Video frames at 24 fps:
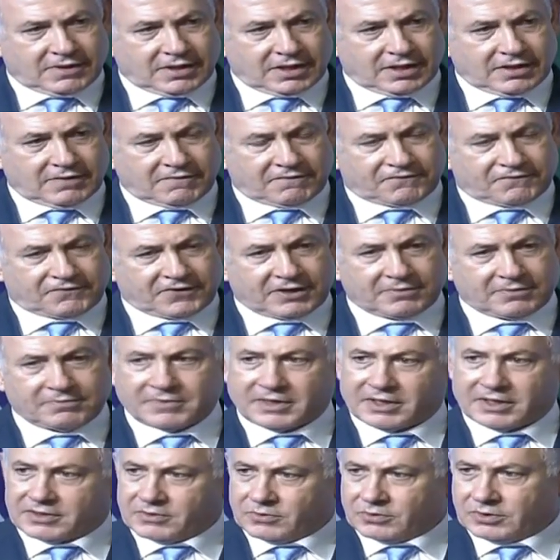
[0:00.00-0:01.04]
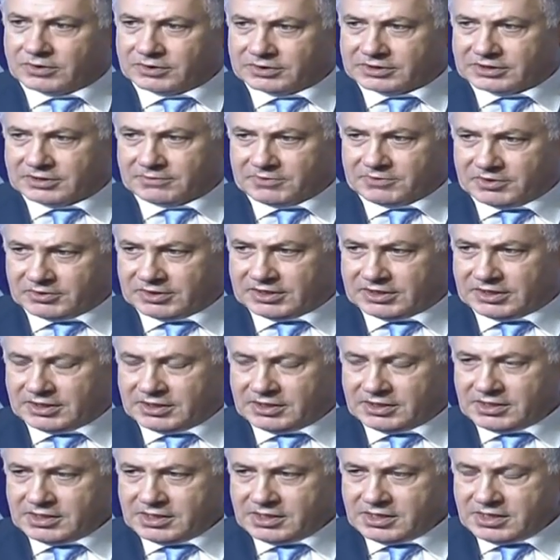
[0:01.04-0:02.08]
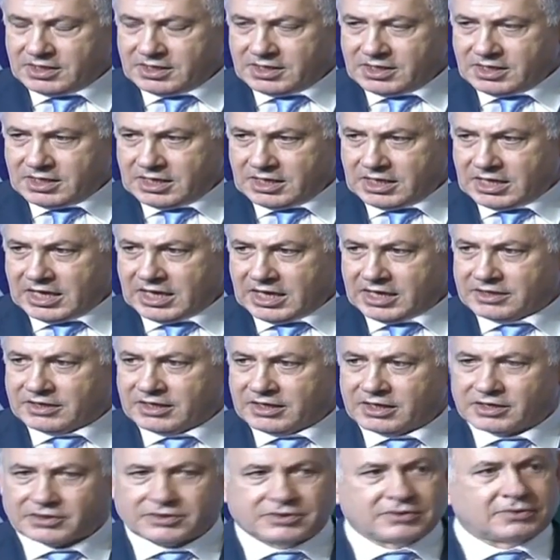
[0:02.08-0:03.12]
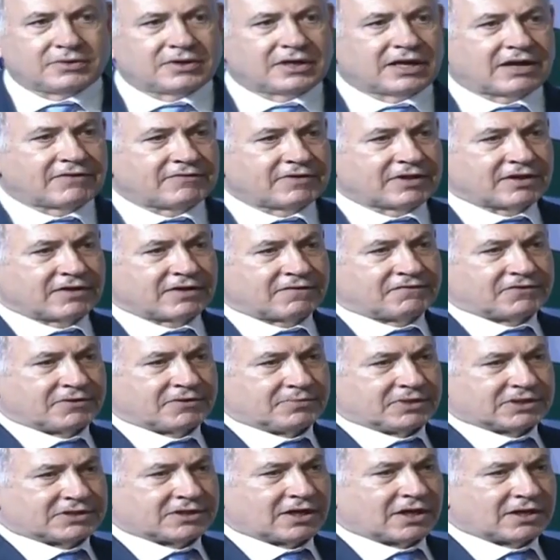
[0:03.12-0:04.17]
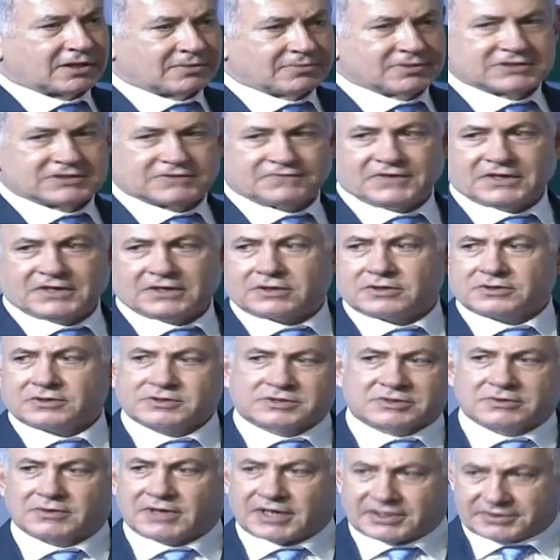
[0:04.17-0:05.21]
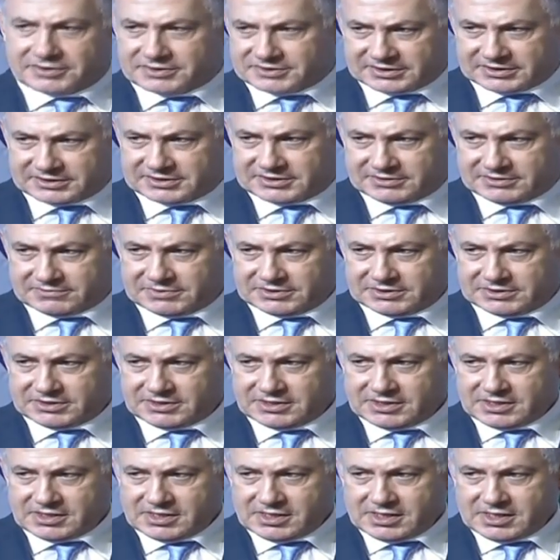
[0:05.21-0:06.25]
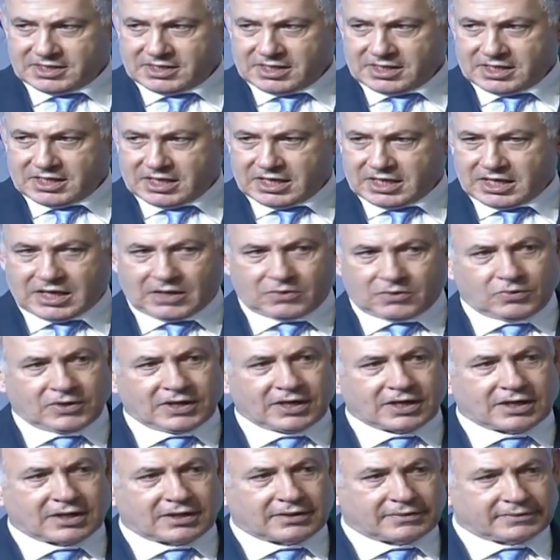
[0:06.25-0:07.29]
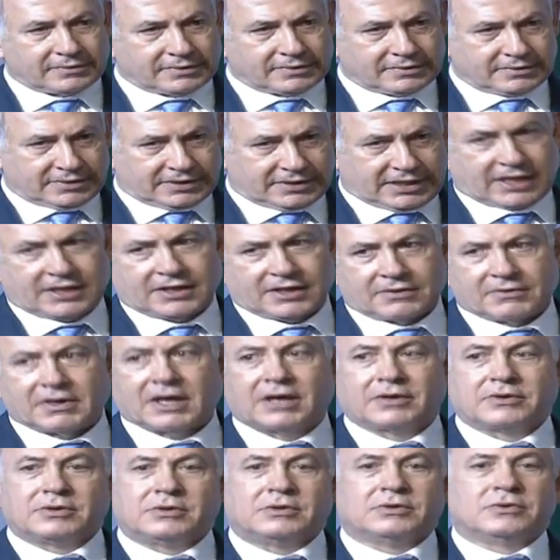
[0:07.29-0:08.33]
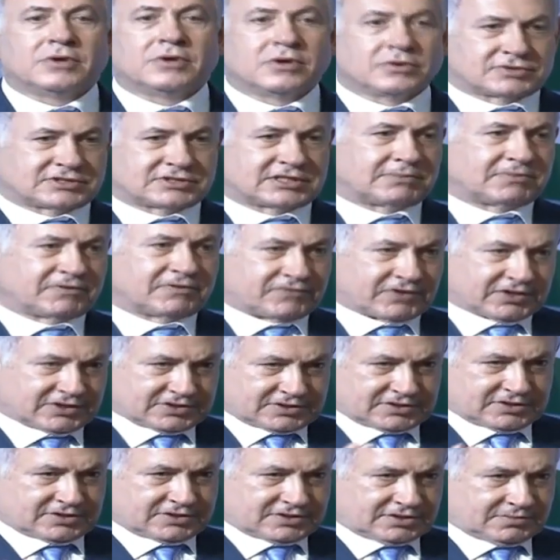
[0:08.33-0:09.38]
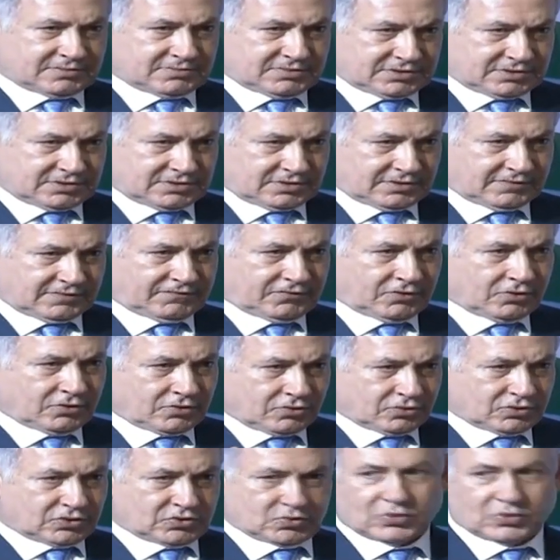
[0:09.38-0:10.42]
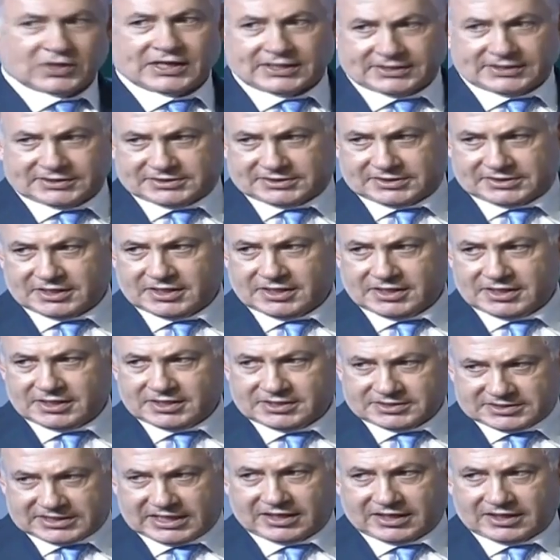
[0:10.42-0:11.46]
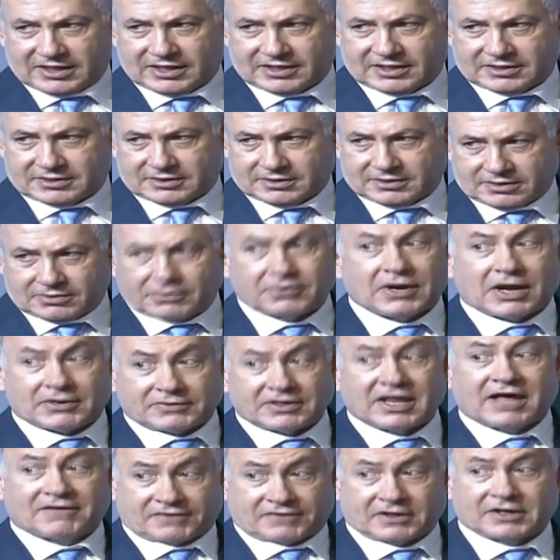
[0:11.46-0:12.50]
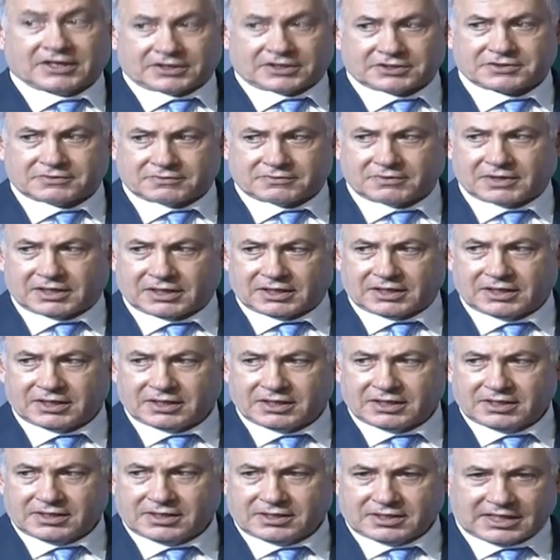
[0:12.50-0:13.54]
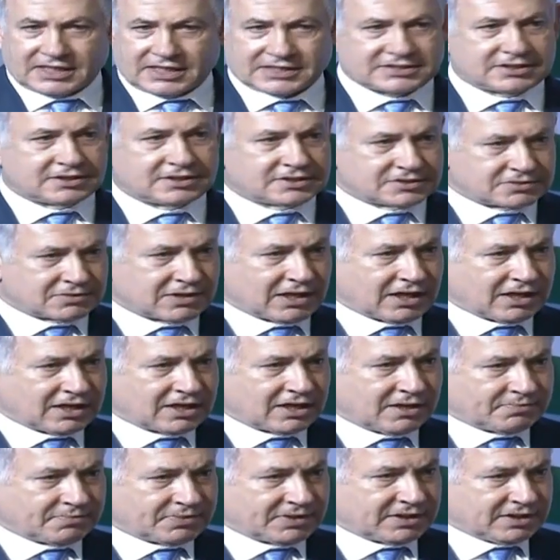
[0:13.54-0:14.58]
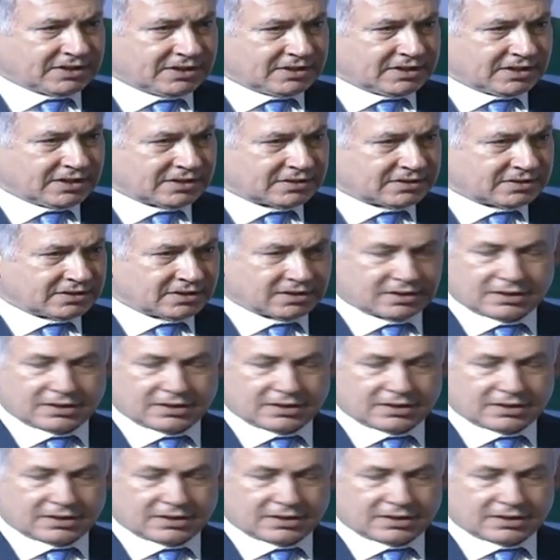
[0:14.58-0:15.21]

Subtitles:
from the world community. And they are doing everything from autonomous vehicles to other systems. And we are gaining ground. You know some of our systems. If you use Waze, satellite crowd navigation, really, that's an Israeli company that